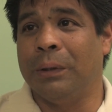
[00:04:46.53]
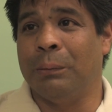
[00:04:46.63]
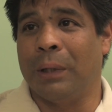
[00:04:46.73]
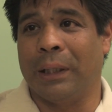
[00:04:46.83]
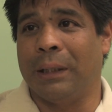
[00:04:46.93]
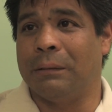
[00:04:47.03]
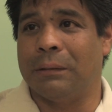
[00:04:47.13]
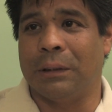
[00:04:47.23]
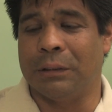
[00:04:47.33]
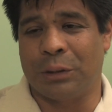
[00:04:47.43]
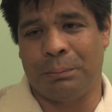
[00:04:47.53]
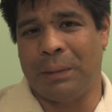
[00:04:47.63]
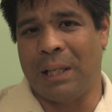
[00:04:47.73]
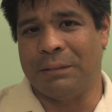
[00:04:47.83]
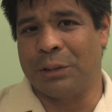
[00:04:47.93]
We didn't want to get
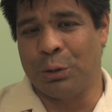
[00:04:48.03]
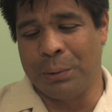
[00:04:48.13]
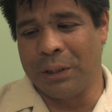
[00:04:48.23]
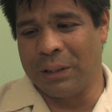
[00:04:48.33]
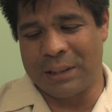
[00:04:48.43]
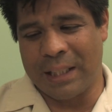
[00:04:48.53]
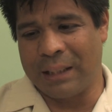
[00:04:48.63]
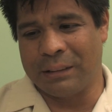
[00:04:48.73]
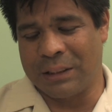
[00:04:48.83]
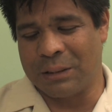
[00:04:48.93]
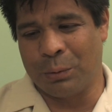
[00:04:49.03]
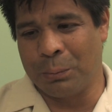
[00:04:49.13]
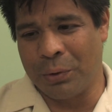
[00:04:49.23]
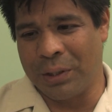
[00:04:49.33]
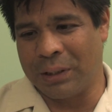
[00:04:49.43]
having scuba gear in a tank. It's just
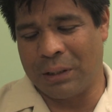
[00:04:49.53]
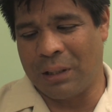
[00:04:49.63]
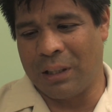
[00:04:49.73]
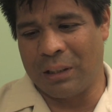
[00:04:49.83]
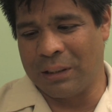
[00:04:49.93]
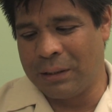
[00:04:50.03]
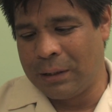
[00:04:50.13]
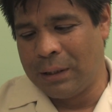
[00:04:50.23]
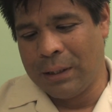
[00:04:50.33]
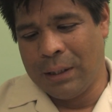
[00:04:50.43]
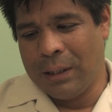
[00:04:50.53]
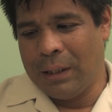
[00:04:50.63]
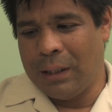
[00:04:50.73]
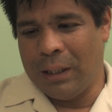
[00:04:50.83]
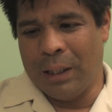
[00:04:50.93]
one more thing to get caught
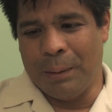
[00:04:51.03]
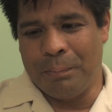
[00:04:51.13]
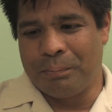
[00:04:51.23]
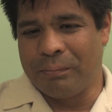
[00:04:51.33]
on.